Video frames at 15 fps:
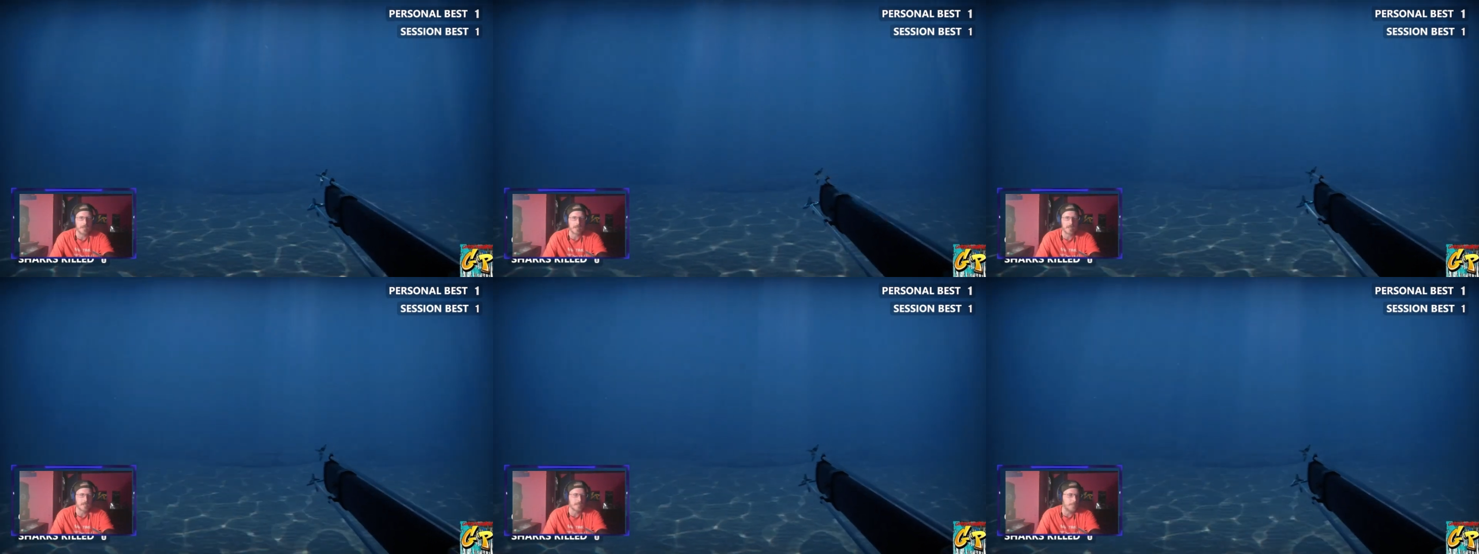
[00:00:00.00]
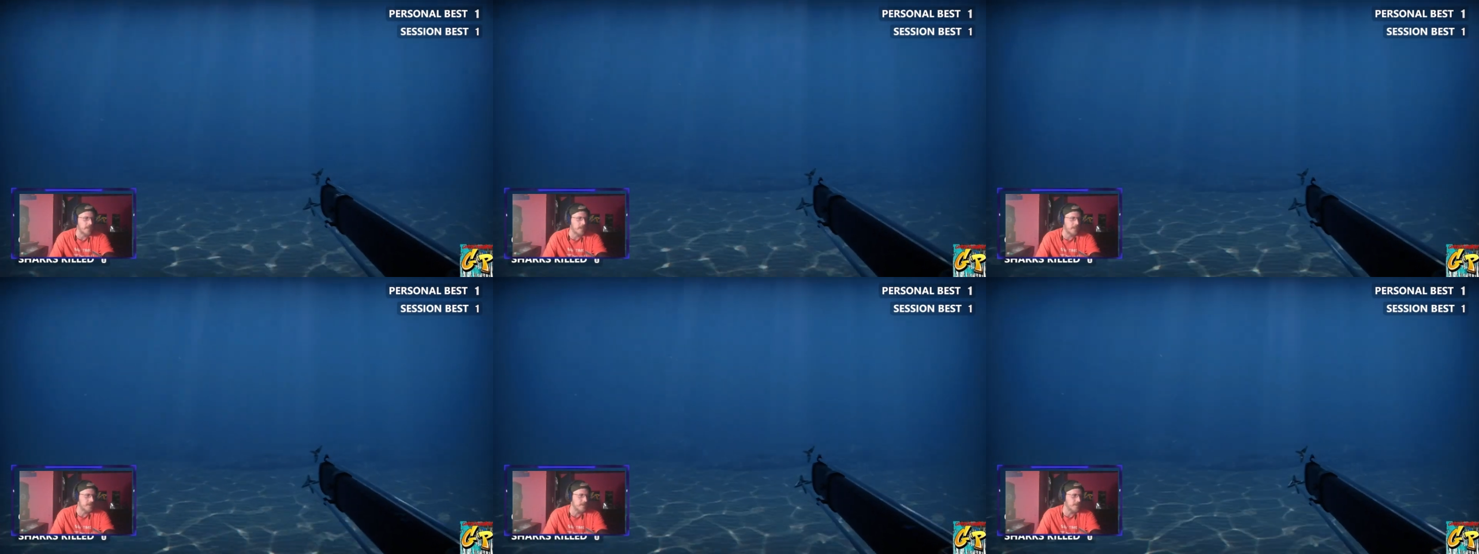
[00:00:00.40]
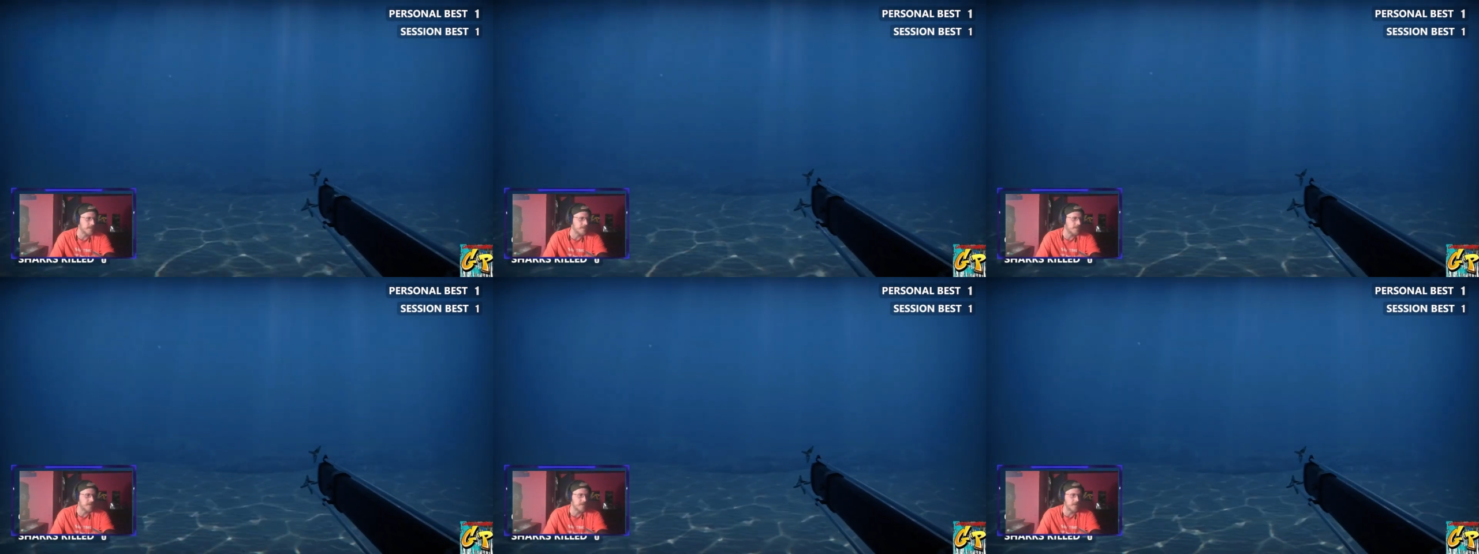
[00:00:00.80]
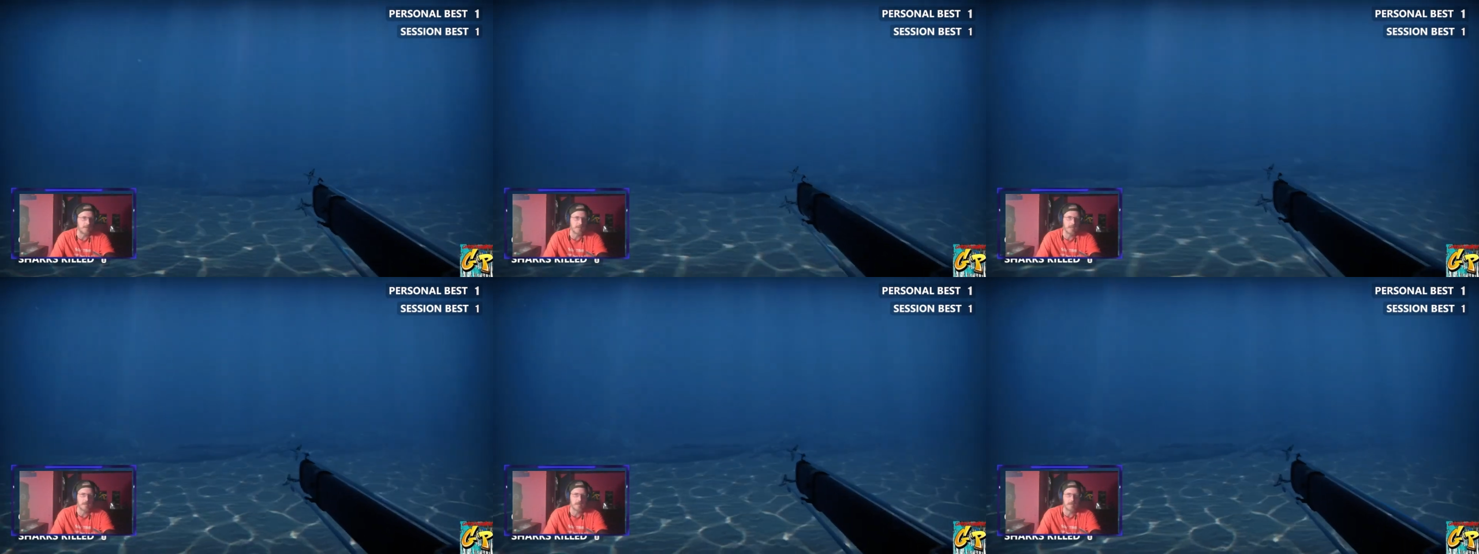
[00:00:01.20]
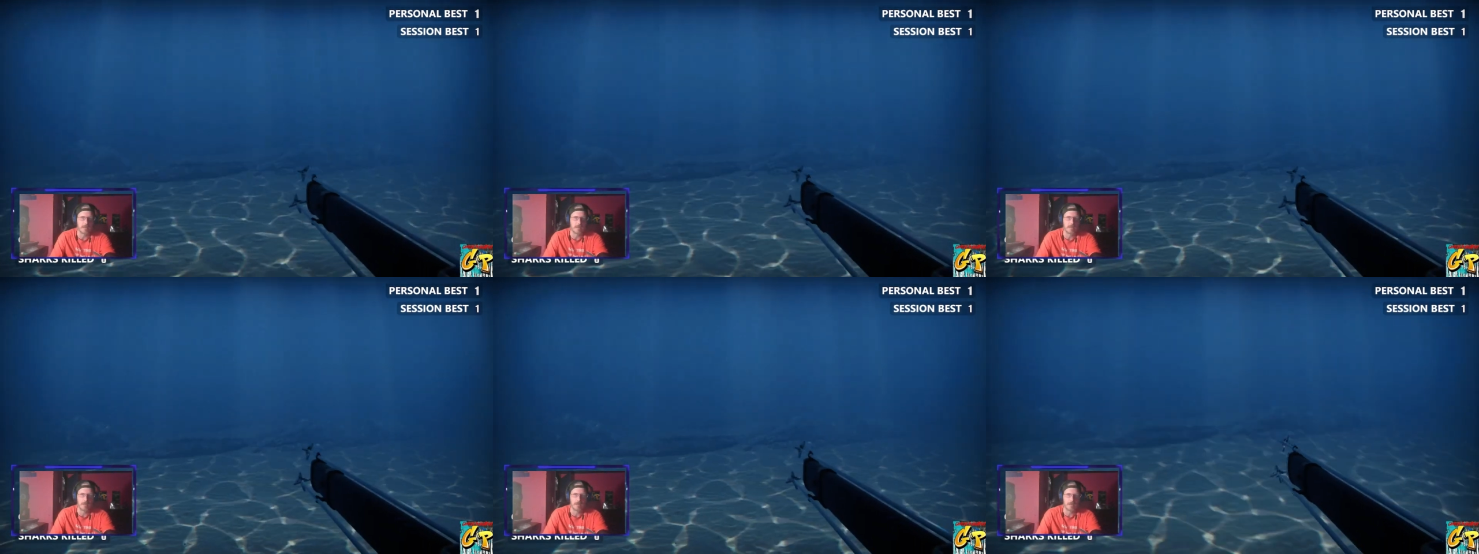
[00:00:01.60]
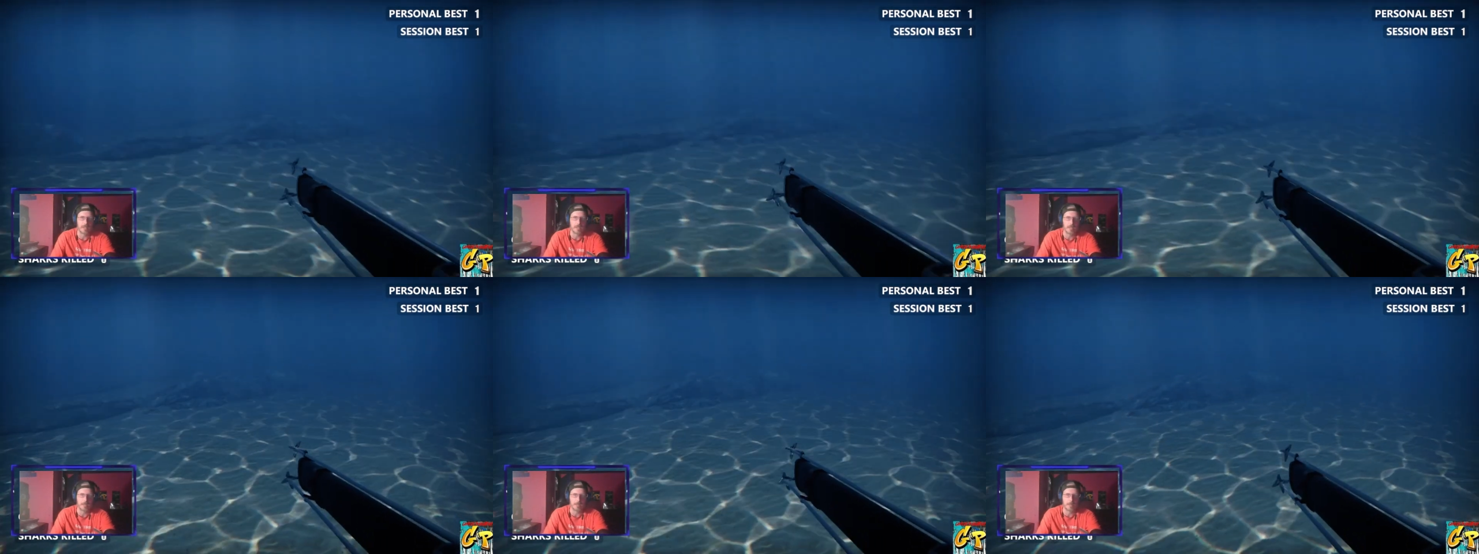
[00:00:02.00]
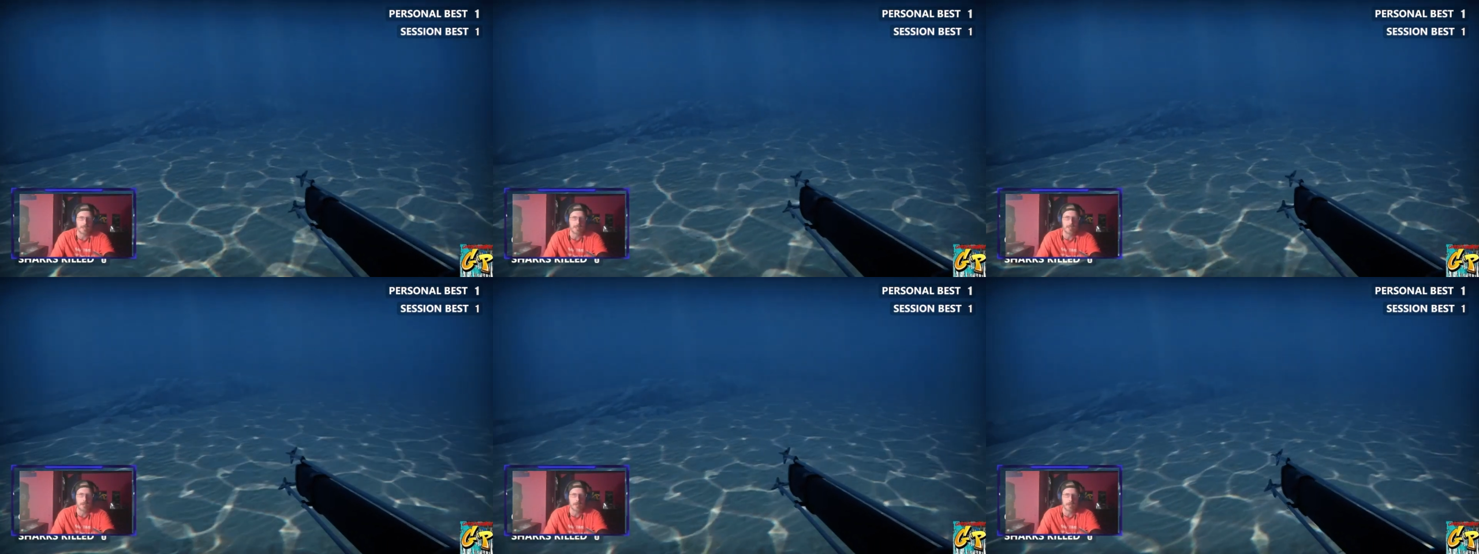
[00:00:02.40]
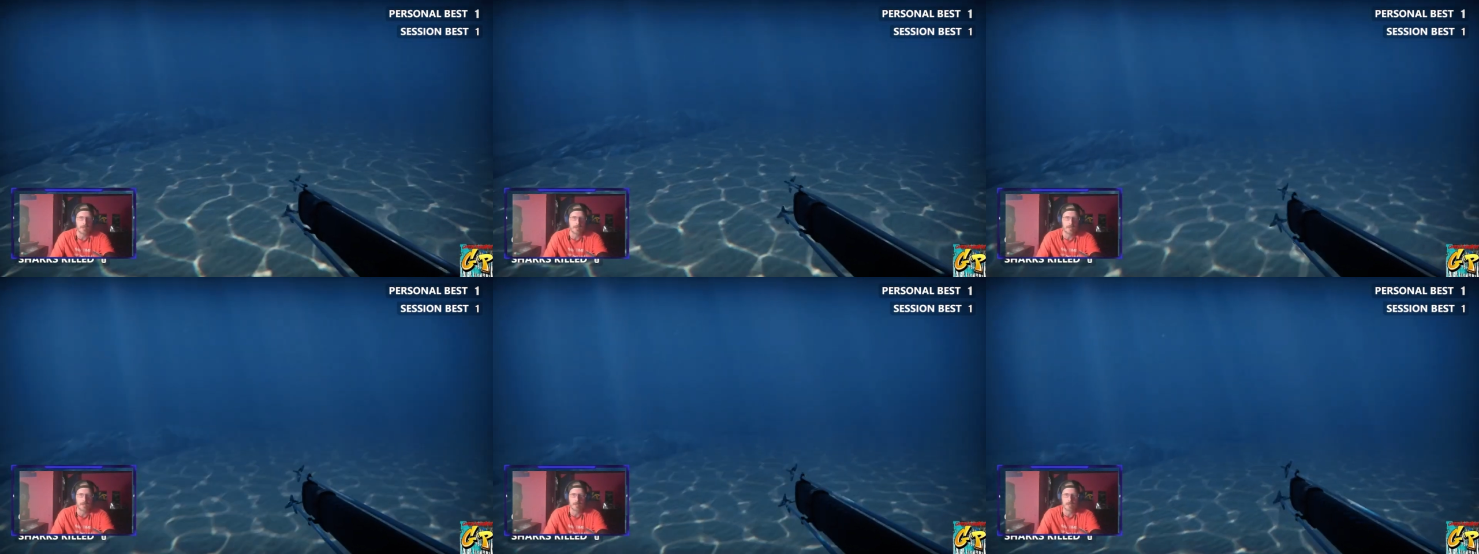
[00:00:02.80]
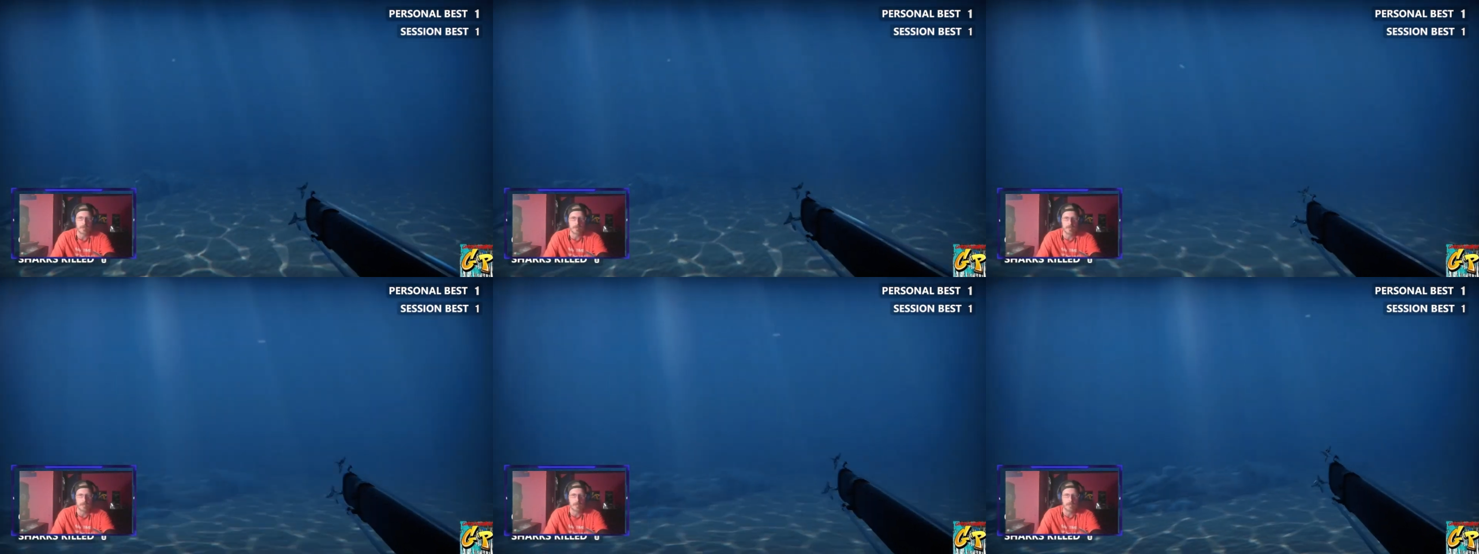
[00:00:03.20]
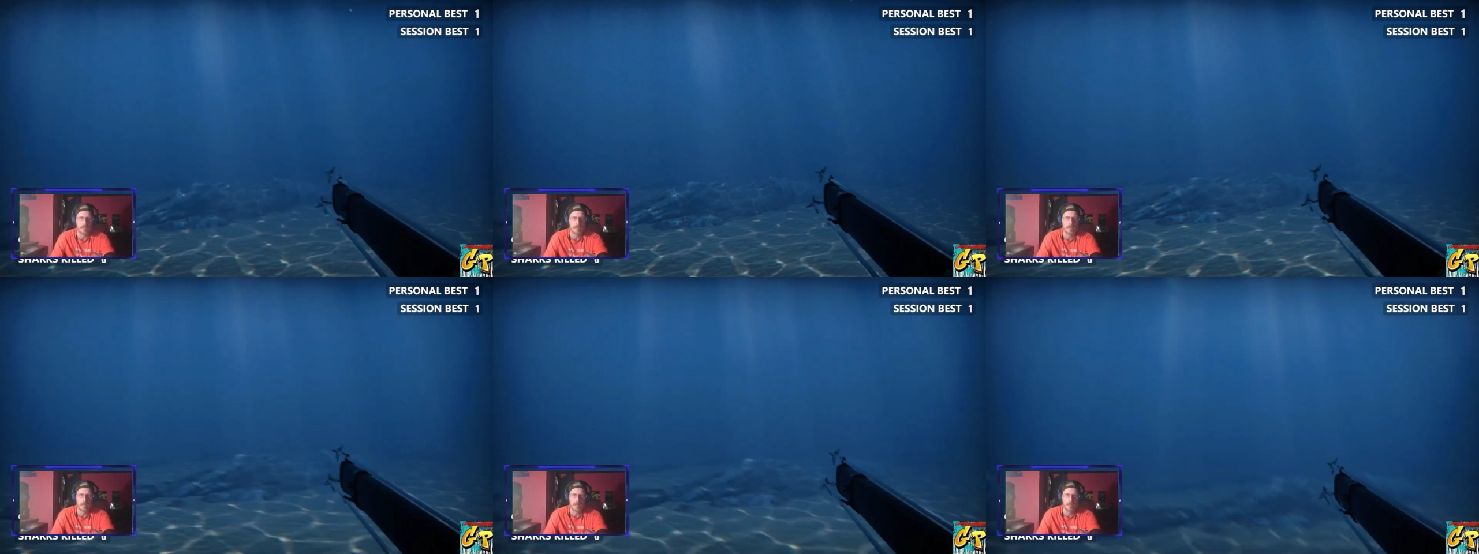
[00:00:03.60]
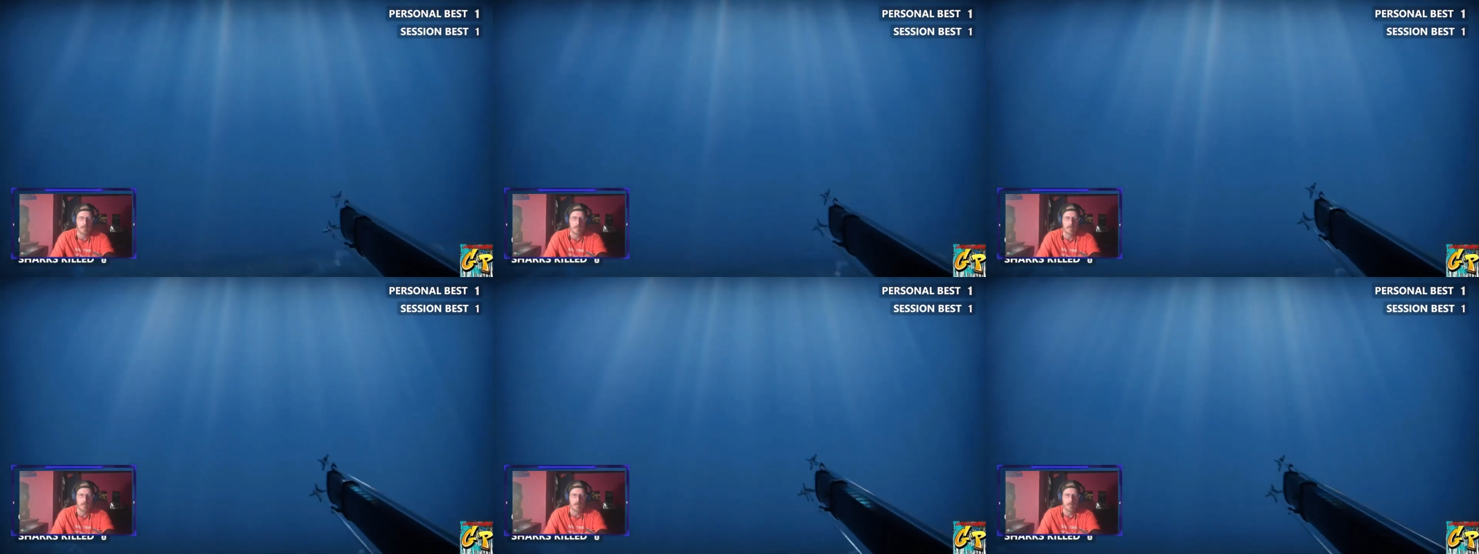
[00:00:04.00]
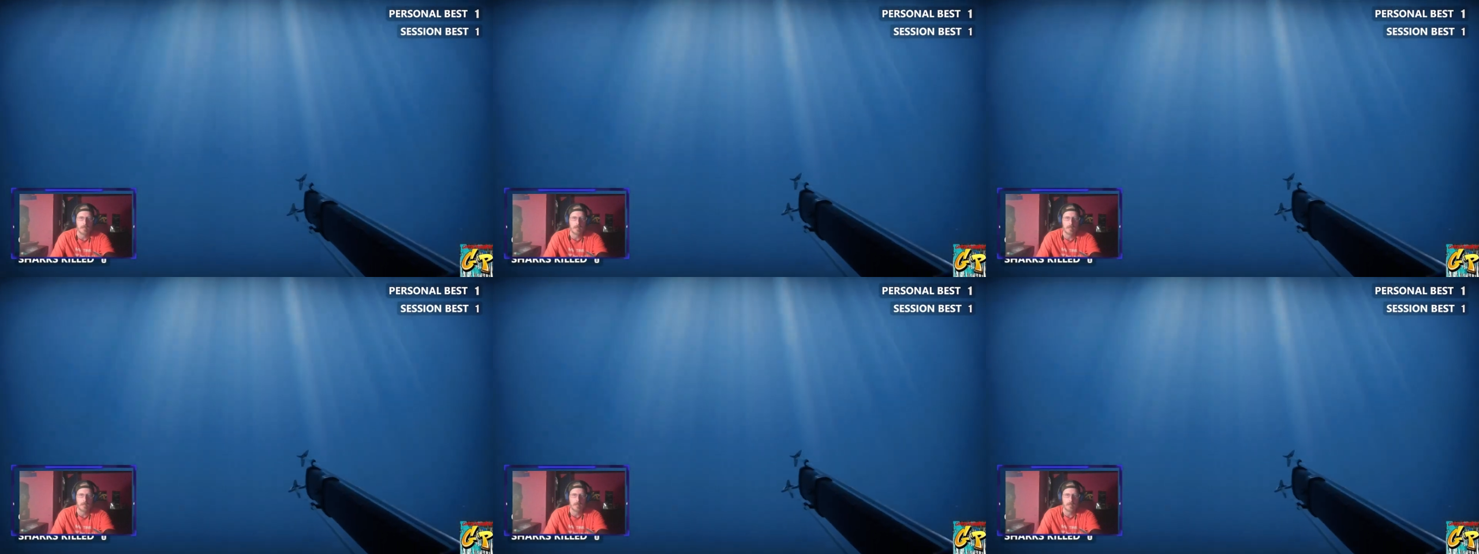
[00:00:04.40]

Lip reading: No face is visible, so there are no lips to read.